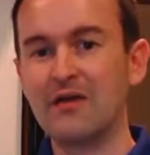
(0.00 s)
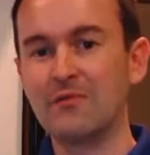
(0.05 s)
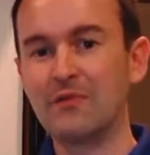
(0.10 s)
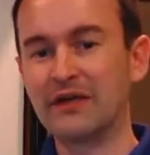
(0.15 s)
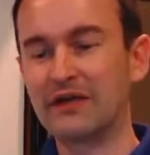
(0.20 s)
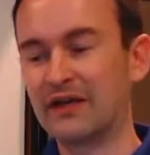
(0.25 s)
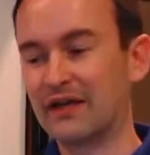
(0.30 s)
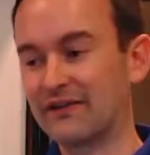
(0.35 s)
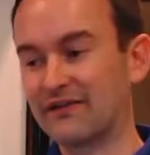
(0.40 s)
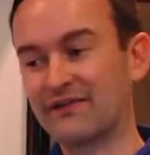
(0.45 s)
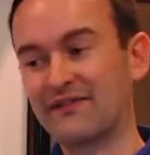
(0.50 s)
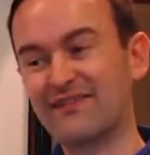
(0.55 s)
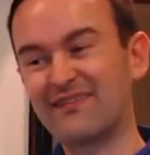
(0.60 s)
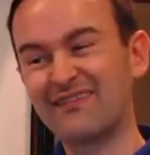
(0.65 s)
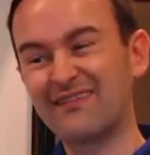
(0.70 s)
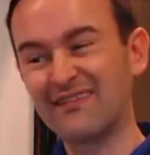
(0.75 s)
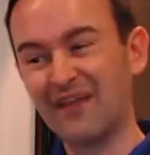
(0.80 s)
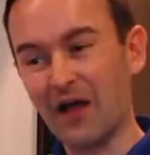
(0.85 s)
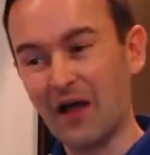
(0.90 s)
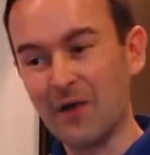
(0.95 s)

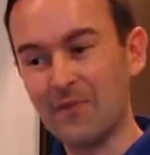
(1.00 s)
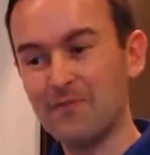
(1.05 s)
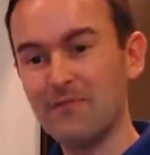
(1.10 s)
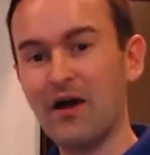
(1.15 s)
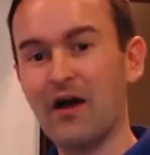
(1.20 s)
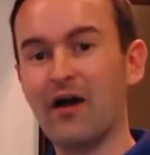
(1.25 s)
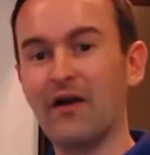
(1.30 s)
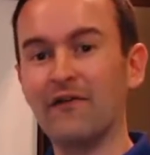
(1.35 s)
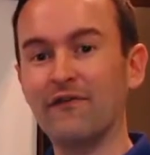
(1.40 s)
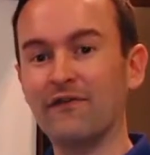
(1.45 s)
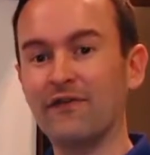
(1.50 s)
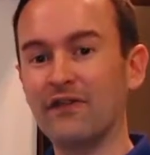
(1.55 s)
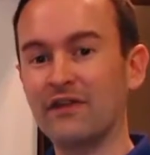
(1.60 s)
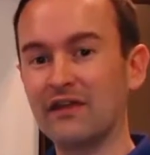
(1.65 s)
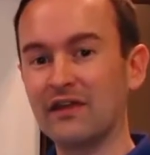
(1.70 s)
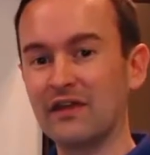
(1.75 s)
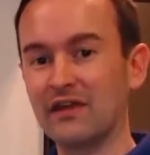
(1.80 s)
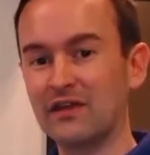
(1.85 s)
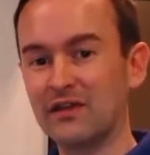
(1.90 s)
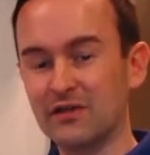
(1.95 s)
because some of
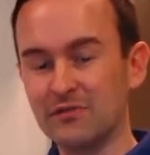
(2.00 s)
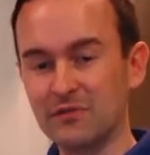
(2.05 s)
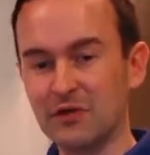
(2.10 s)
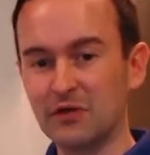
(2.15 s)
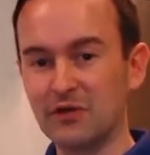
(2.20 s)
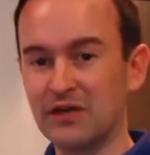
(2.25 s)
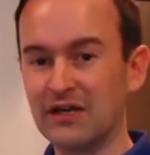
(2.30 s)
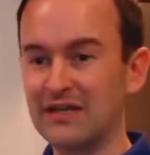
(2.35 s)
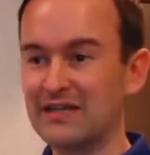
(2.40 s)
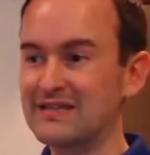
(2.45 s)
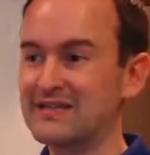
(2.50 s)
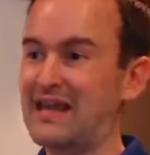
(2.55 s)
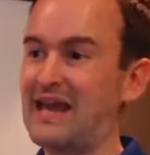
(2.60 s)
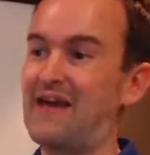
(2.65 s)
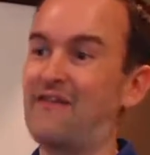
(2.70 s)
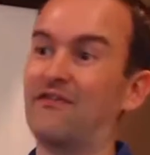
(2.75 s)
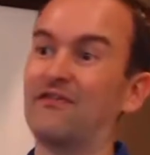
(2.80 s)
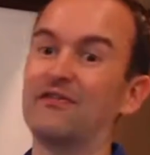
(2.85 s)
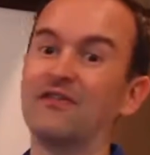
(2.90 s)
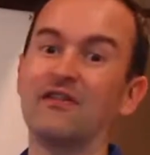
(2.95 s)
the communities
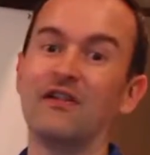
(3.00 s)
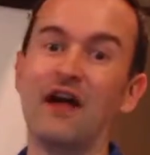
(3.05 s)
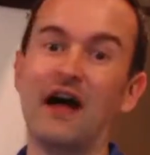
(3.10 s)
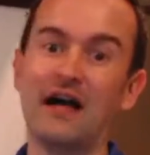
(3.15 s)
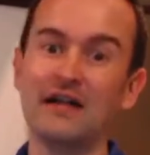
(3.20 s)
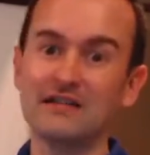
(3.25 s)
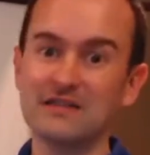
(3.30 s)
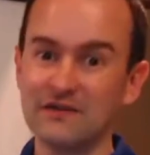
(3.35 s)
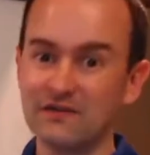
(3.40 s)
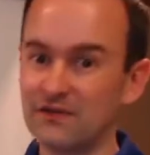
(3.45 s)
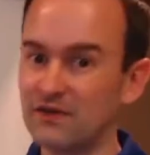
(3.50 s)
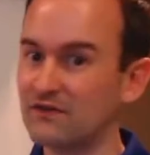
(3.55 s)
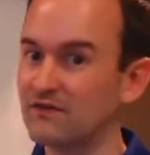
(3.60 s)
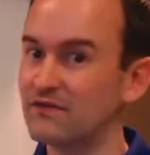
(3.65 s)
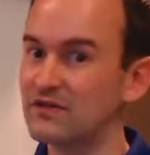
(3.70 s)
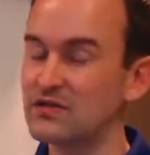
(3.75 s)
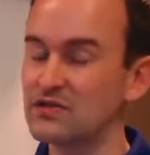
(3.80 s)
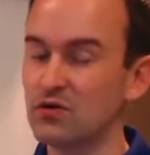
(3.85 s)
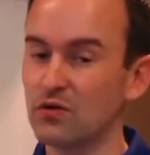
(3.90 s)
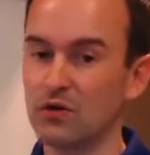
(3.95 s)
have lots of
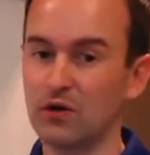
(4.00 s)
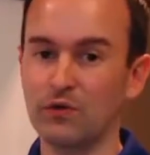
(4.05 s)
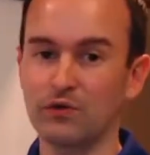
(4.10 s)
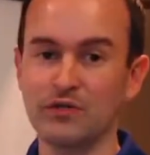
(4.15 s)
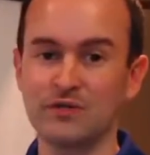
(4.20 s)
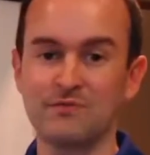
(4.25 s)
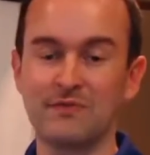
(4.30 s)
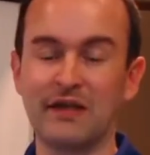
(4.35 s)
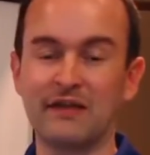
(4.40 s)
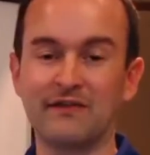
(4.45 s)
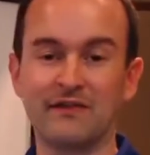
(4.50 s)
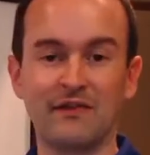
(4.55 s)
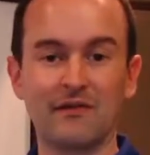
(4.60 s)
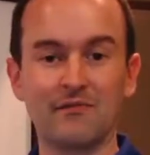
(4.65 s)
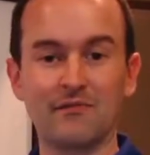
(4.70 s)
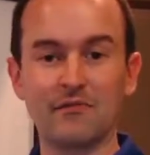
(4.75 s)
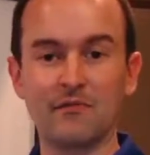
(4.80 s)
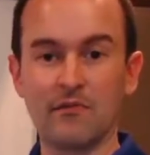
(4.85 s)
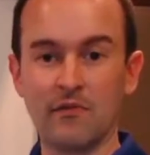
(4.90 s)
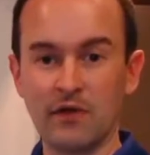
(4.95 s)
inventory, which makes
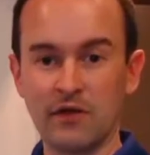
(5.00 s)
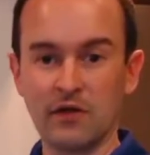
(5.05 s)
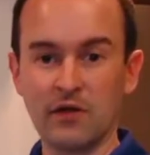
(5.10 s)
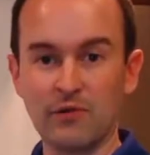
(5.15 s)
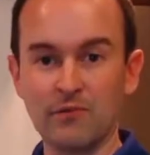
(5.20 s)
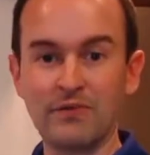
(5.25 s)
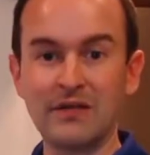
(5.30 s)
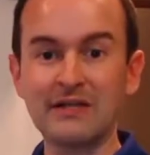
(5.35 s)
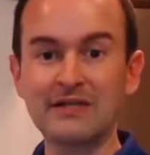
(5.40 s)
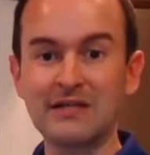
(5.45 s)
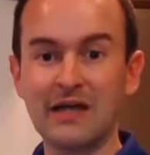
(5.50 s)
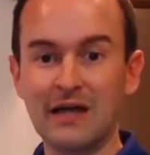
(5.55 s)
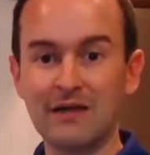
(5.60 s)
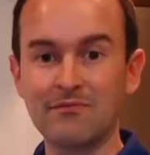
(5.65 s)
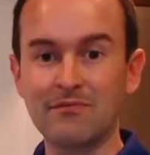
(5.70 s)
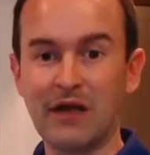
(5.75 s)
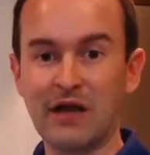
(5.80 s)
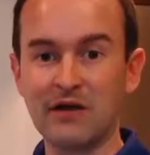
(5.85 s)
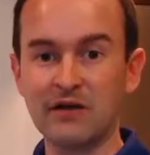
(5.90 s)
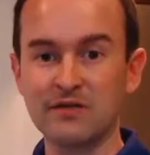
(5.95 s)
them you know big
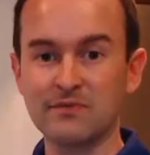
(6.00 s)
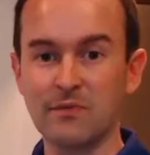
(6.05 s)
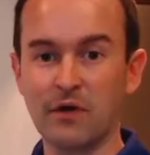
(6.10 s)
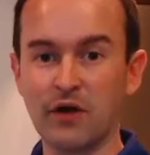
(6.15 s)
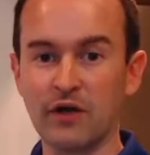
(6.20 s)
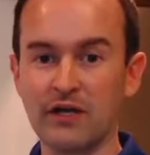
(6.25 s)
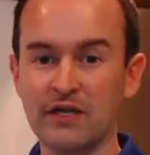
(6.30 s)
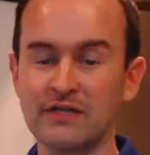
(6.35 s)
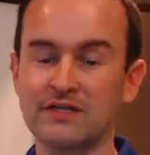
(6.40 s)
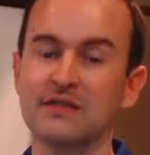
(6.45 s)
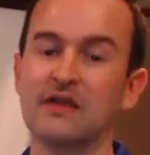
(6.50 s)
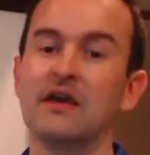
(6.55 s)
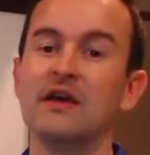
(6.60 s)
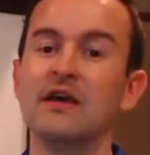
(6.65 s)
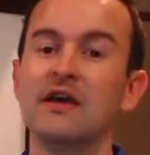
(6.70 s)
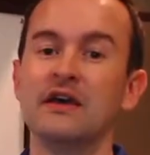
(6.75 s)
time buyers markets.